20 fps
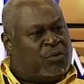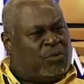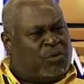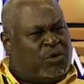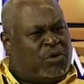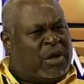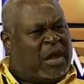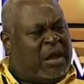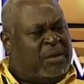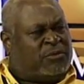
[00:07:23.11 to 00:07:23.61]

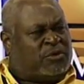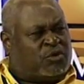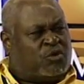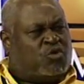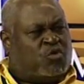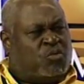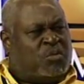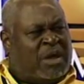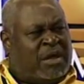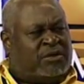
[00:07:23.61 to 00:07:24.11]
you came to
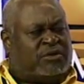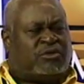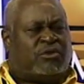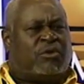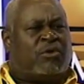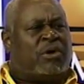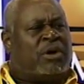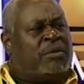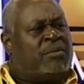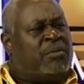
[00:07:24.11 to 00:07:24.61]
school
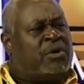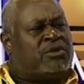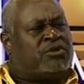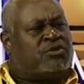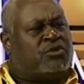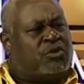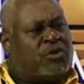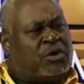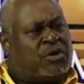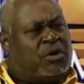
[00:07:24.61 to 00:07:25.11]
mandatory, but
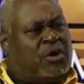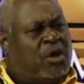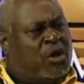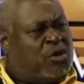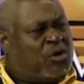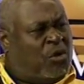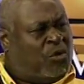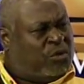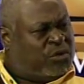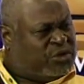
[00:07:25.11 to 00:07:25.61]
you could
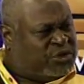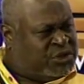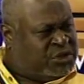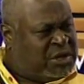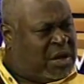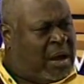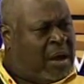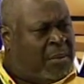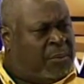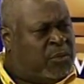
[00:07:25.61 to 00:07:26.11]
go to
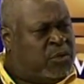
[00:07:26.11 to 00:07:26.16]
shop.